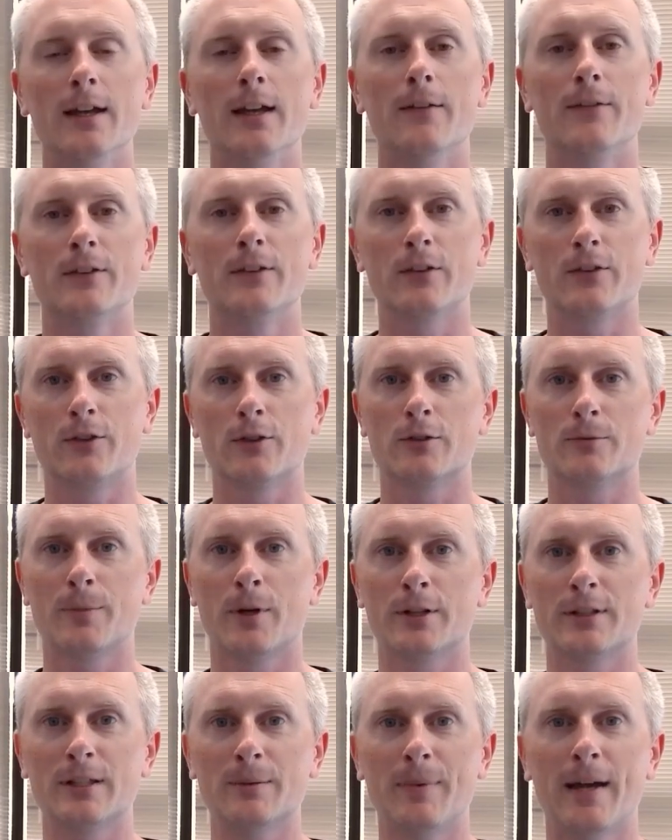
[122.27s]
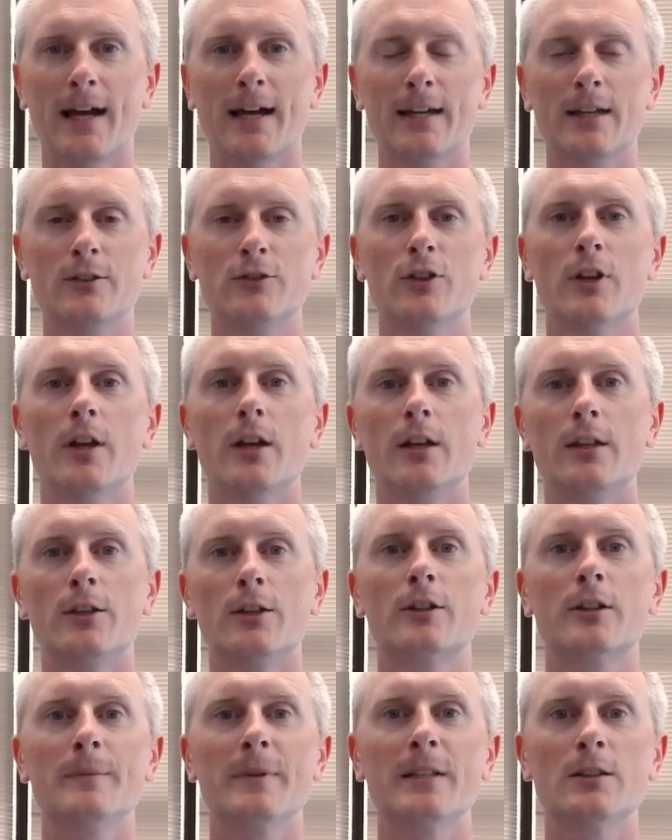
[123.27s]
If it's a third-party package,
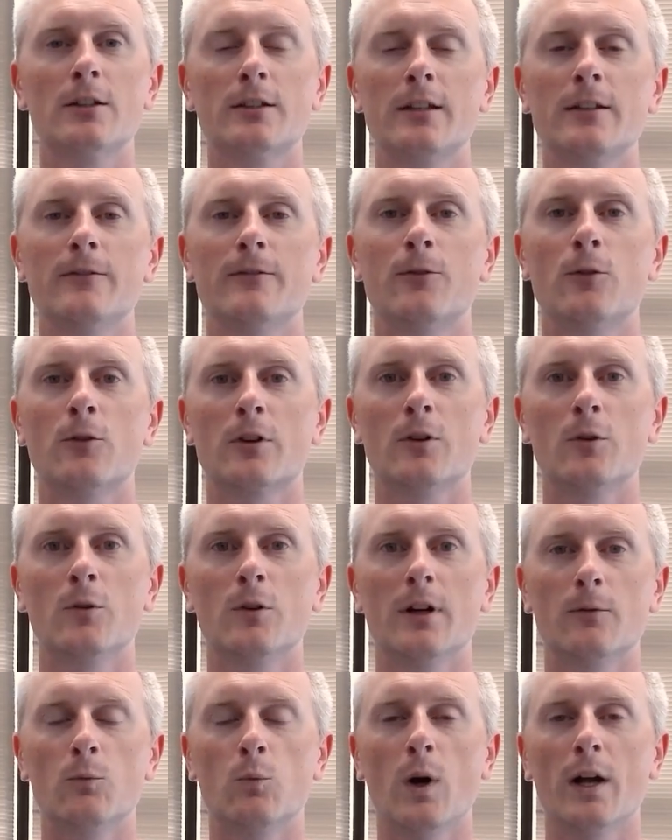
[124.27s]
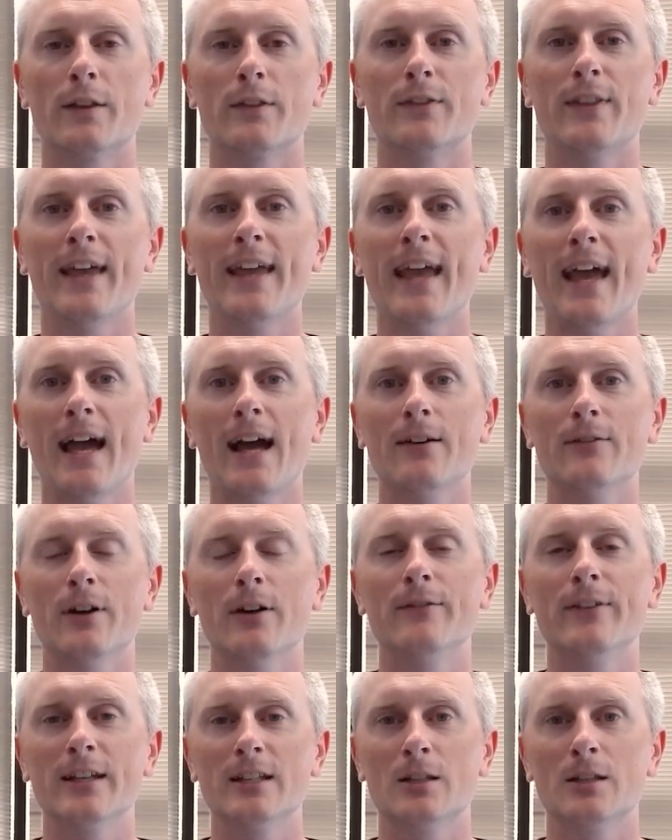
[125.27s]
you're going to be looking for what they have
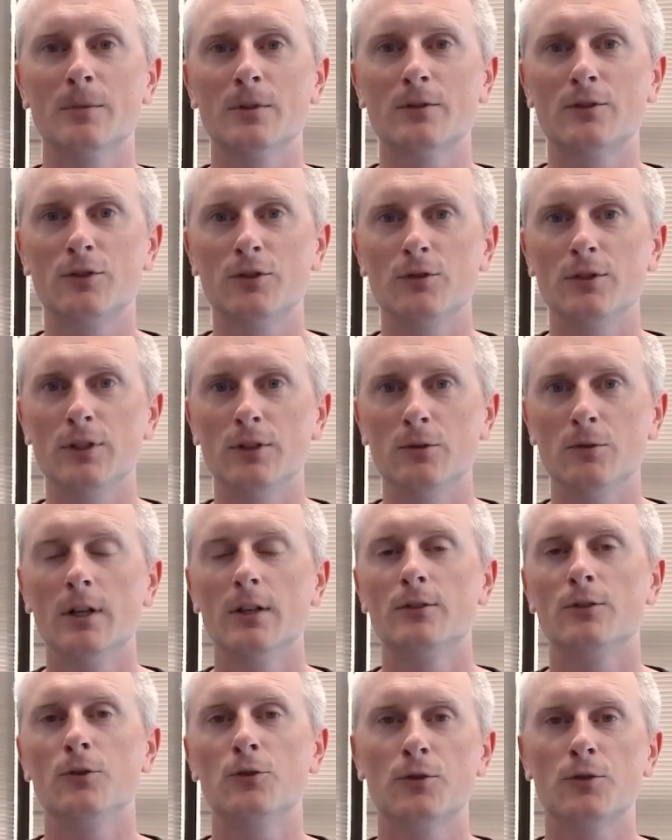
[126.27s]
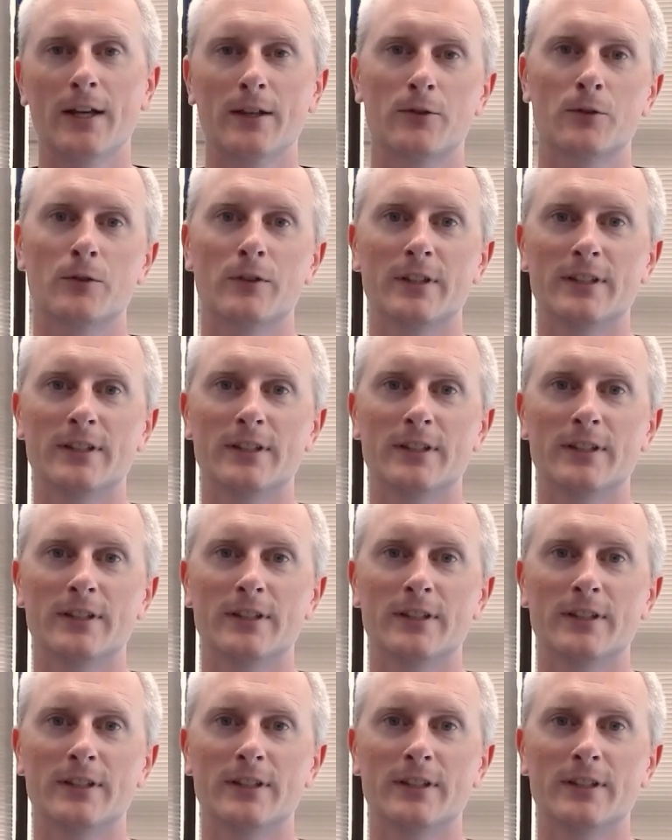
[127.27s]
available to you to transfer the